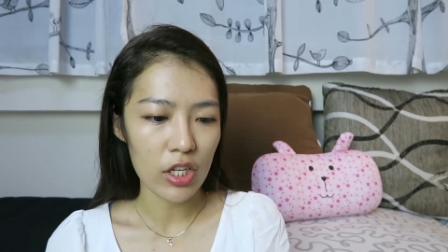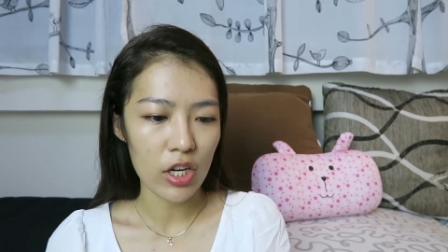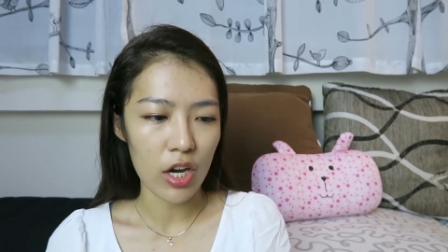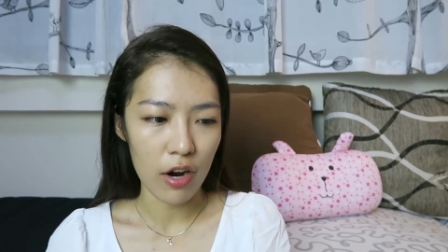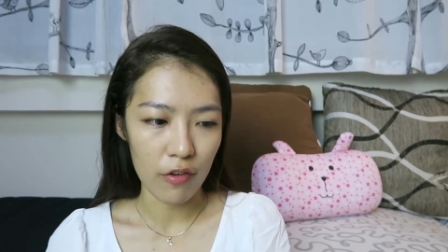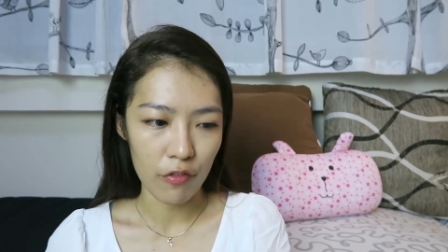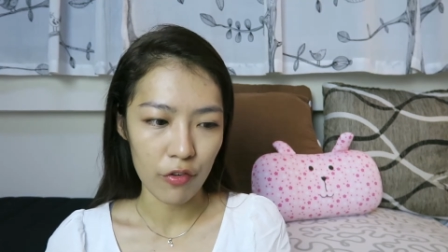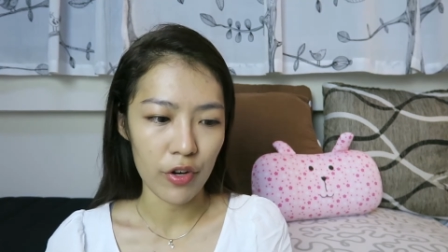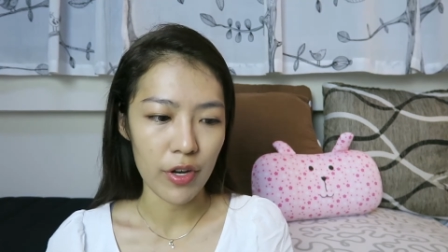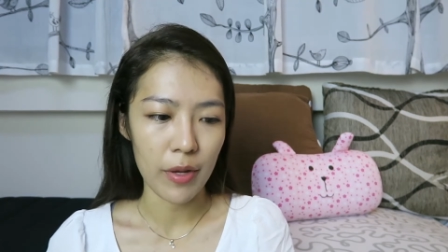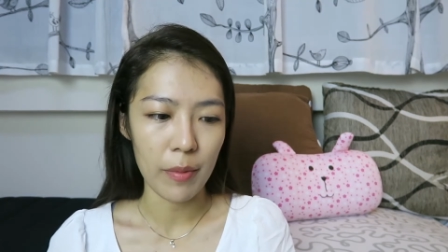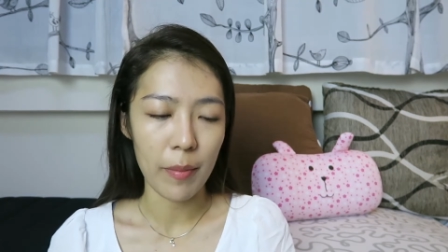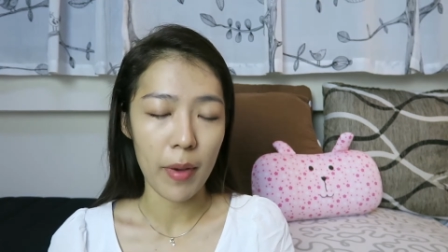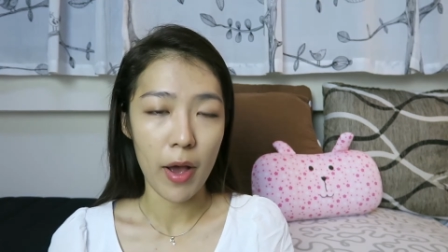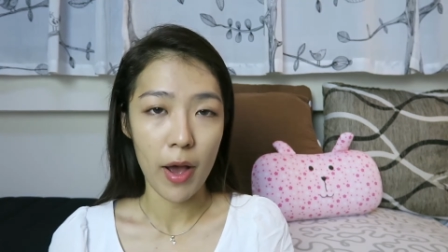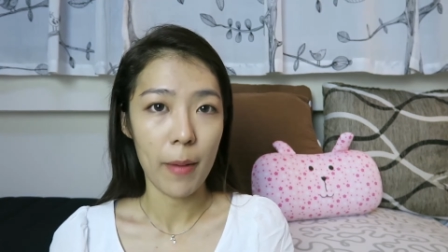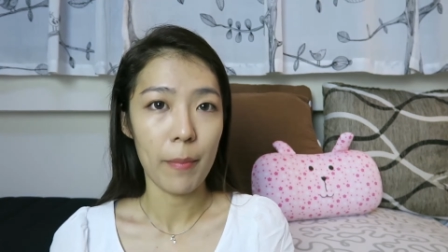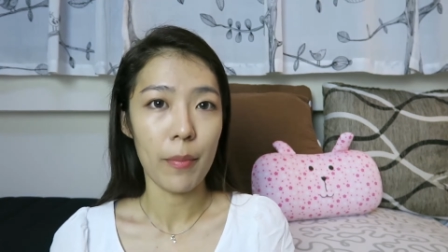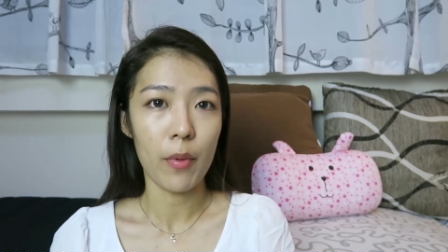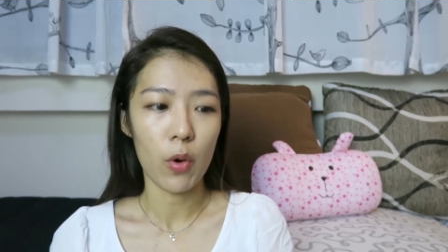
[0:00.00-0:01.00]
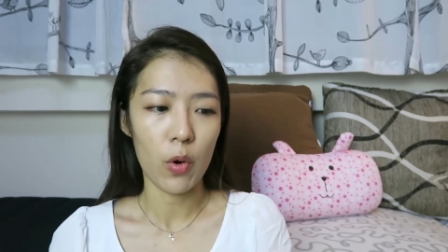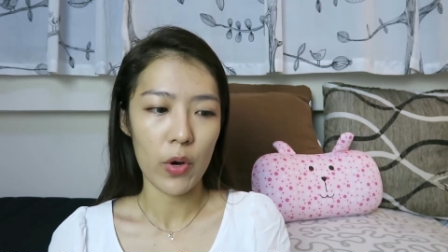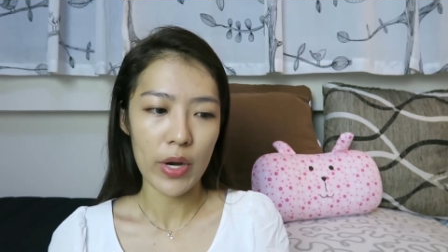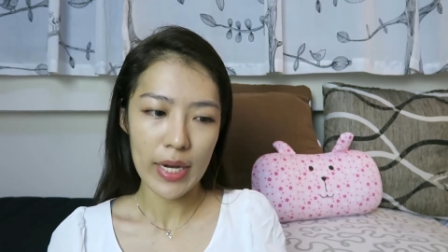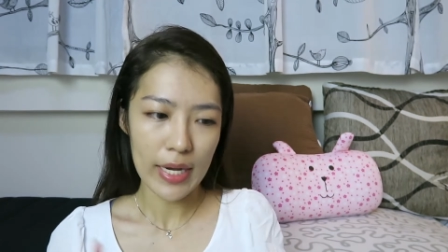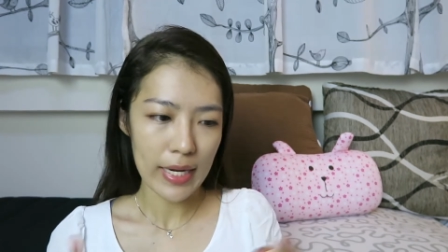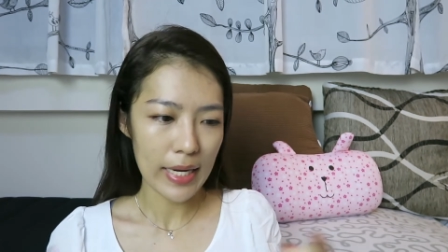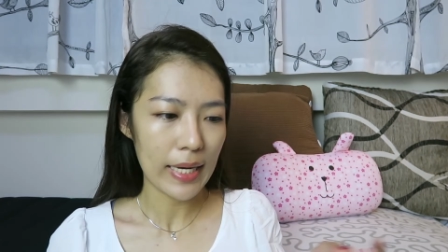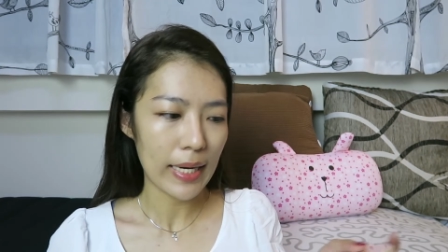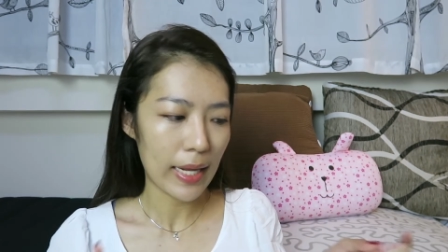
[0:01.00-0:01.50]
cover them up or
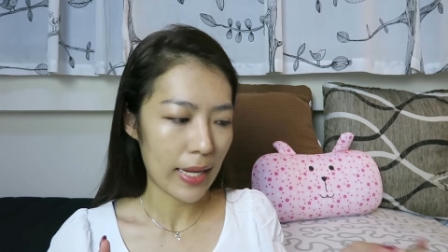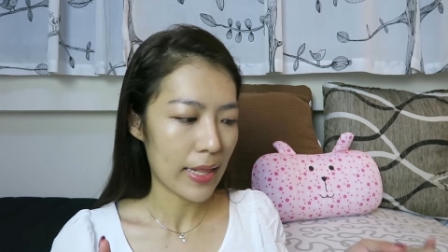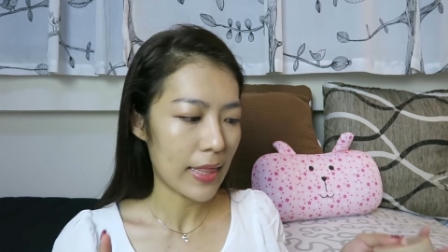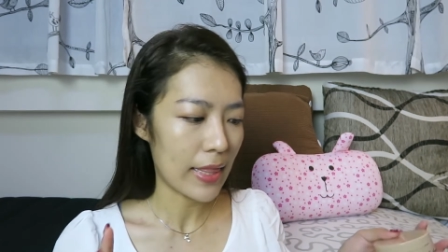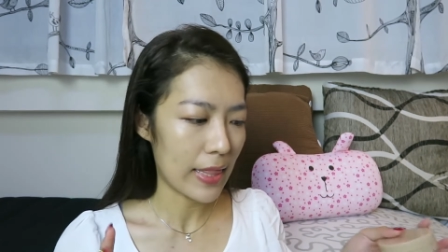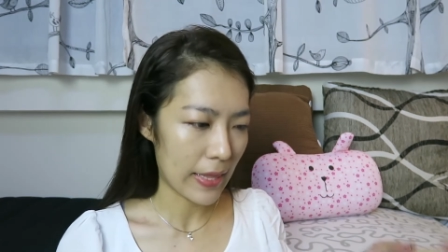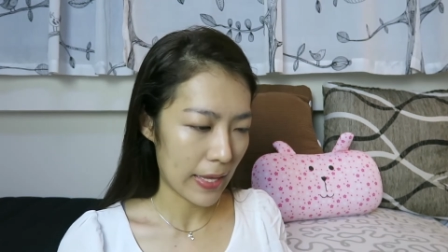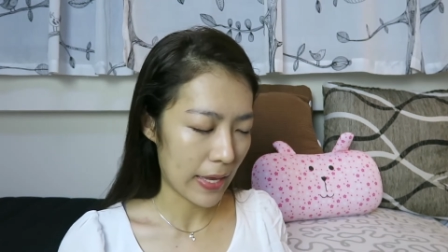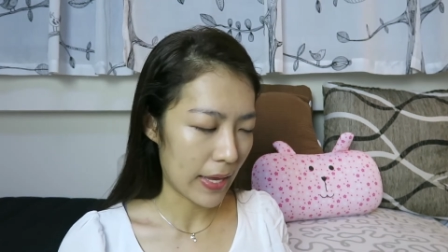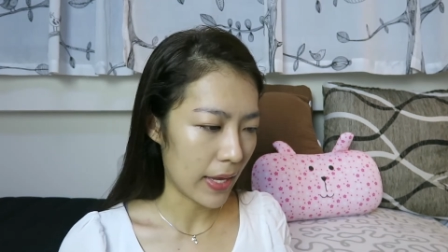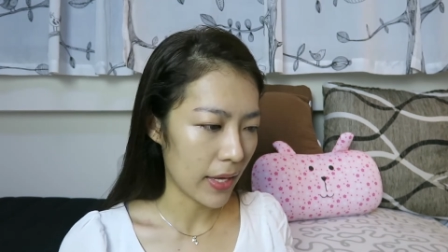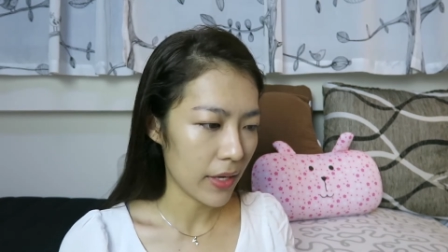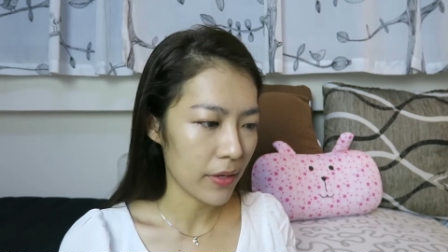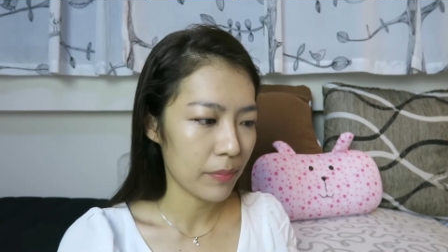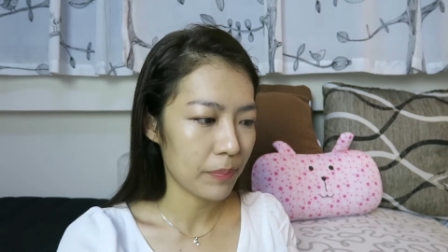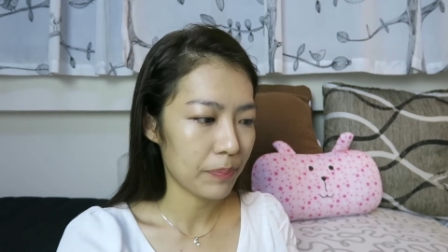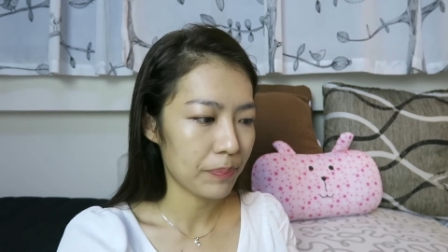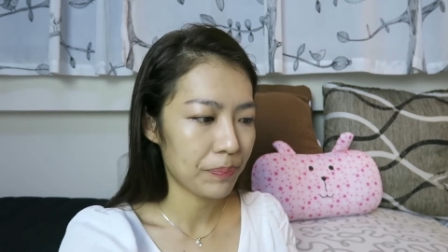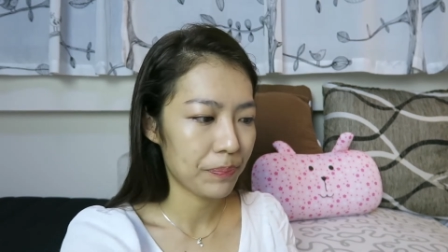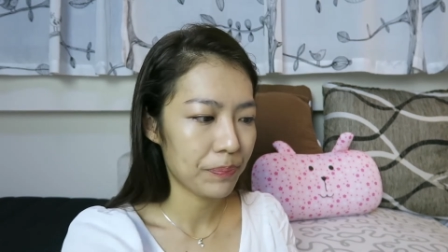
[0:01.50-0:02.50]
anything like that.